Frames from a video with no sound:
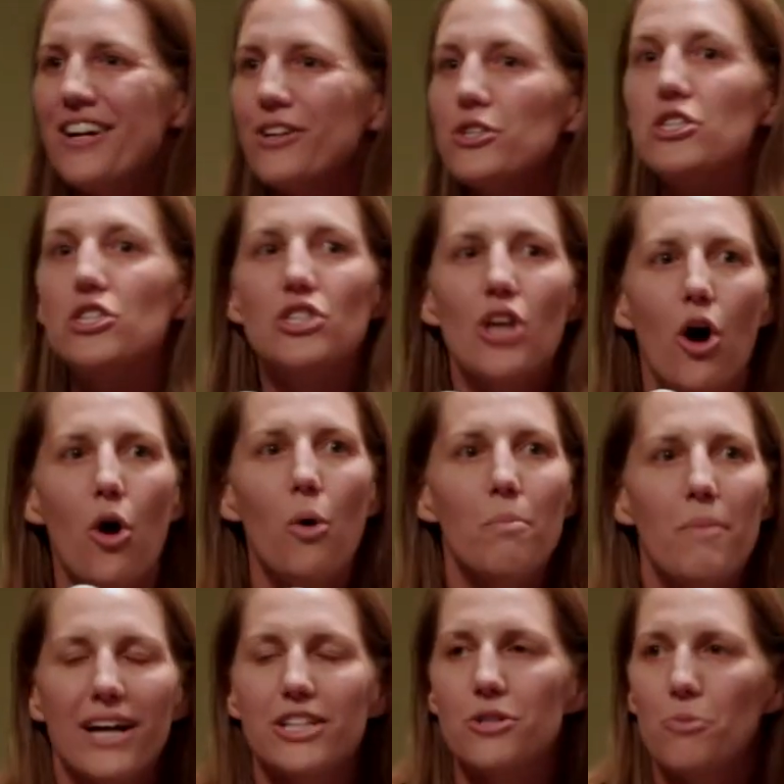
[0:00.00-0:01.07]
There's so
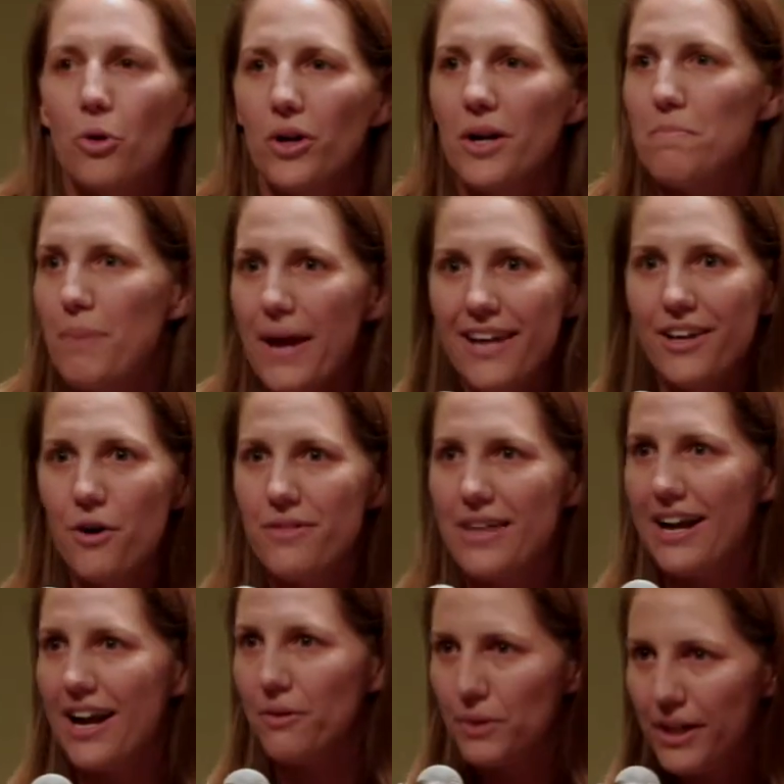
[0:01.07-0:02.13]
much more to bingo
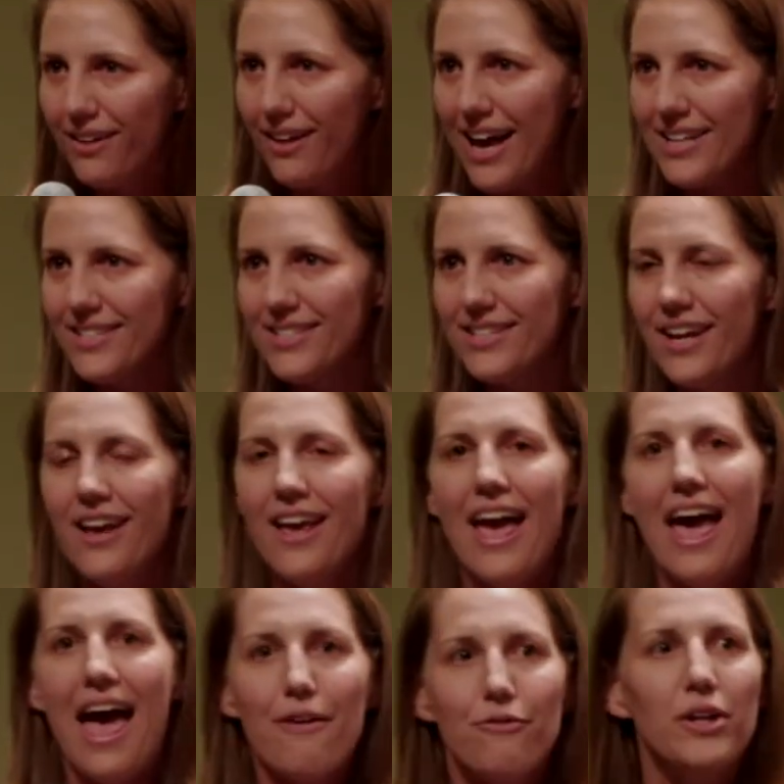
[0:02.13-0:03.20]
than I realized.
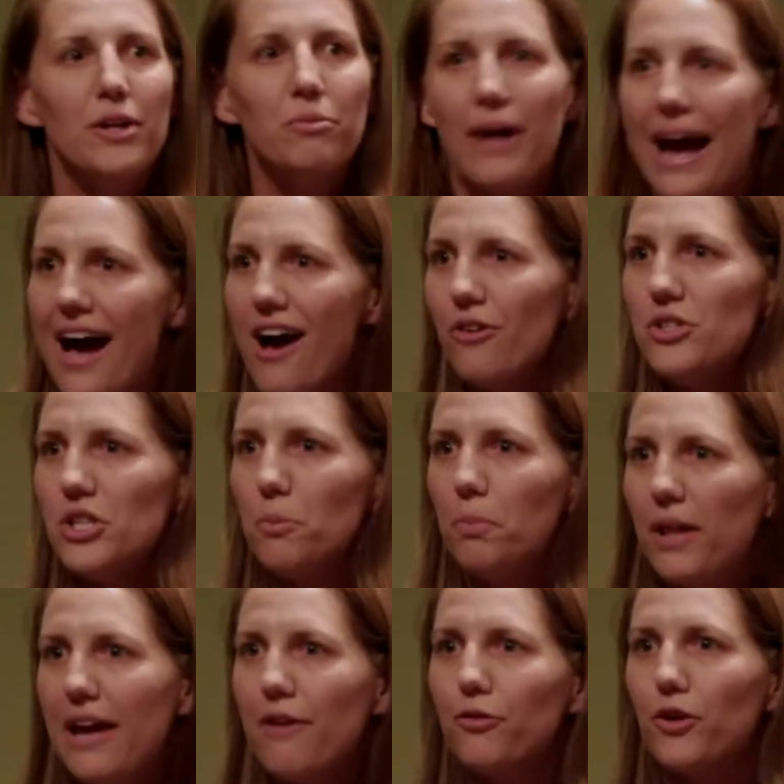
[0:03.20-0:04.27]
Every round you
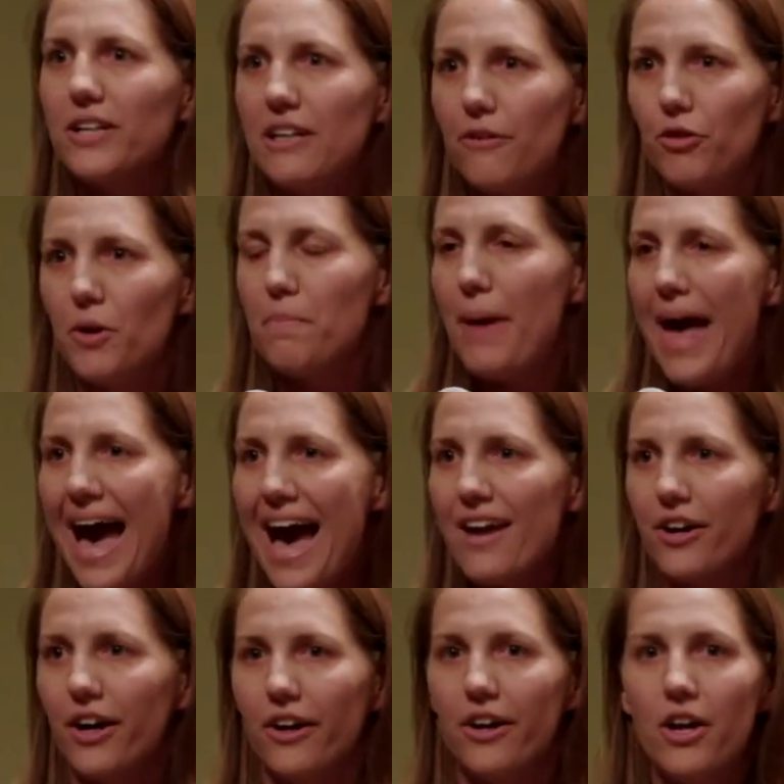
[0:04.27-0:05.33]
play for a different
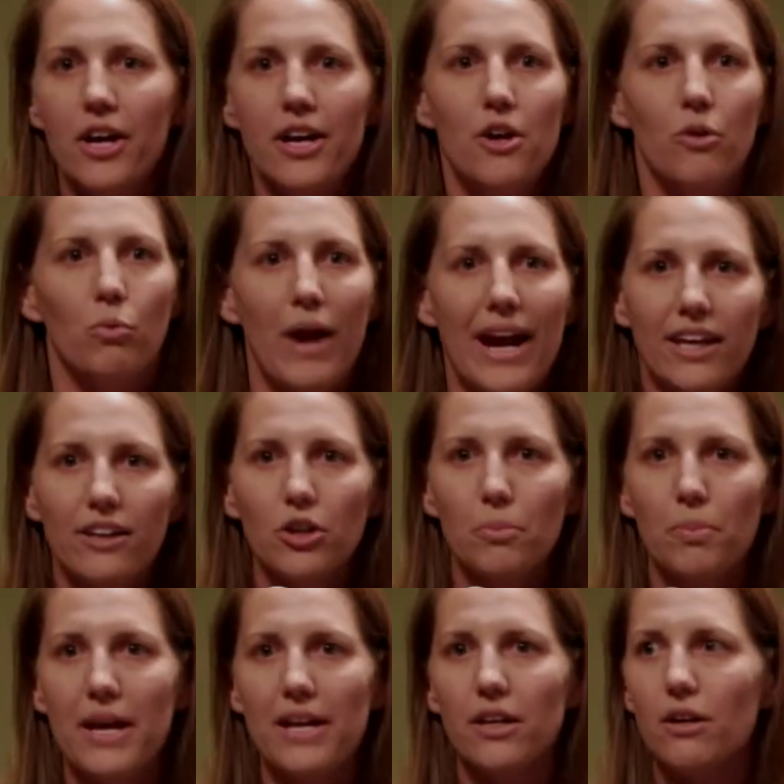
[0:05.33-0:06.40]
pattern. Regular
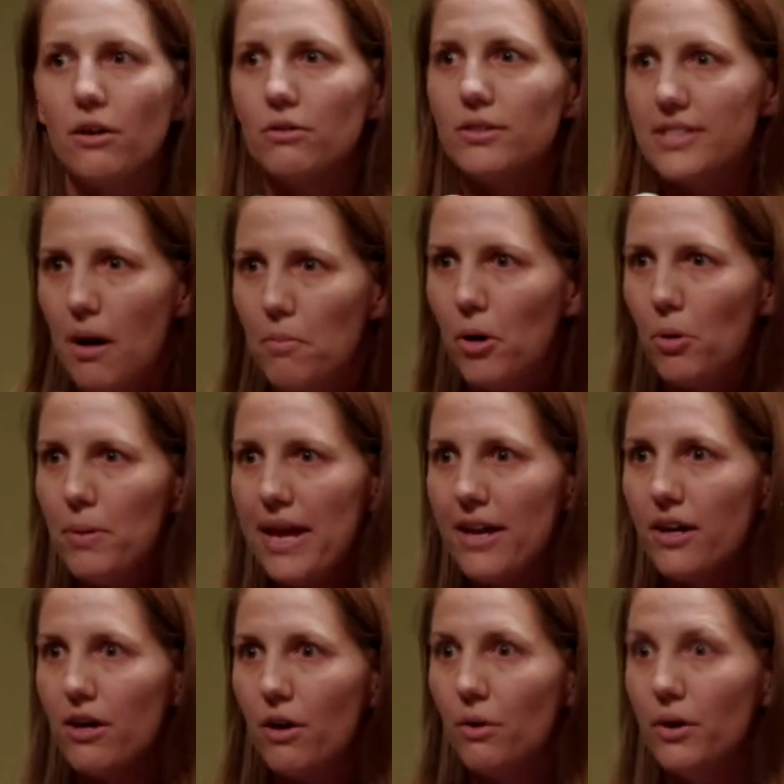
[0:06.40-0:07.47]
bingo, double
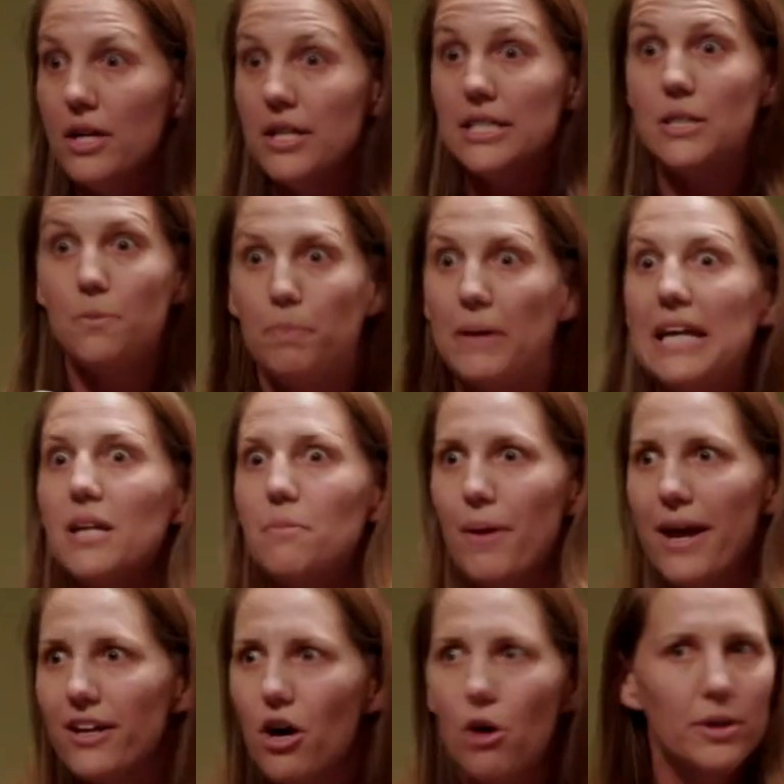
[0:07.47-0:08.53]
bingo, speed
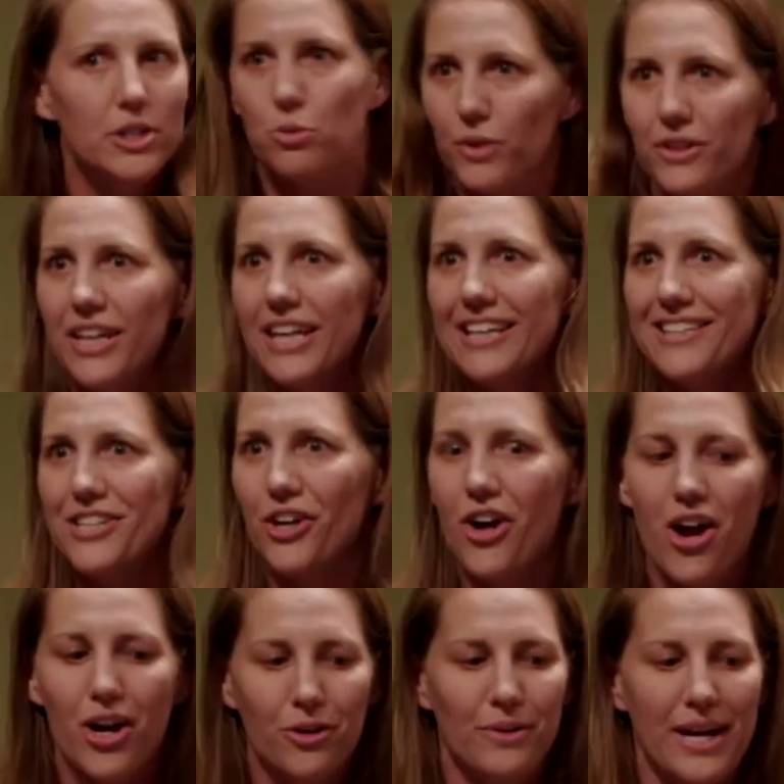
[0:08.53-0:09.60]
bingo, which really gets your
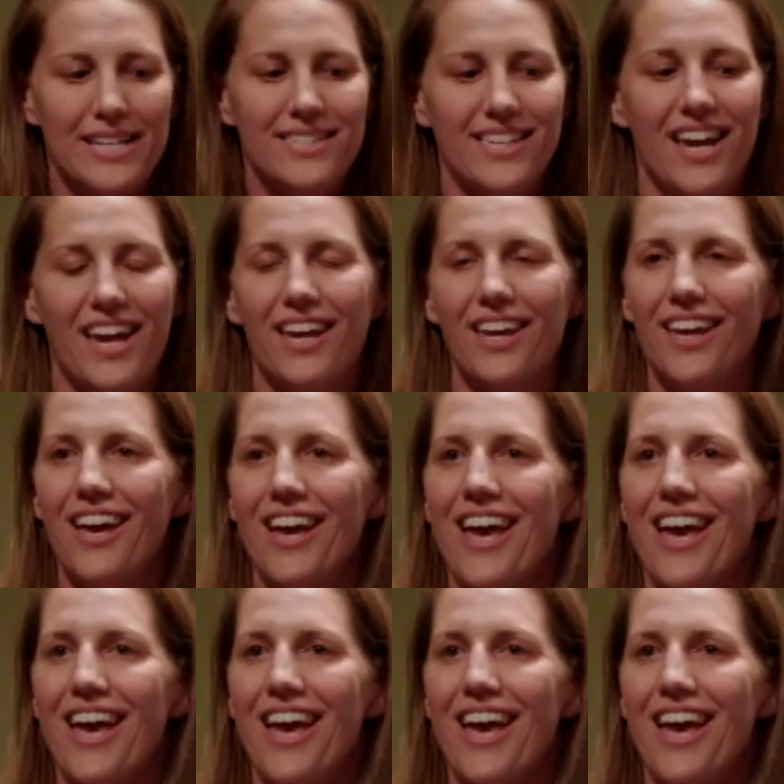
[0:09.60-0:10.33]
heart racing.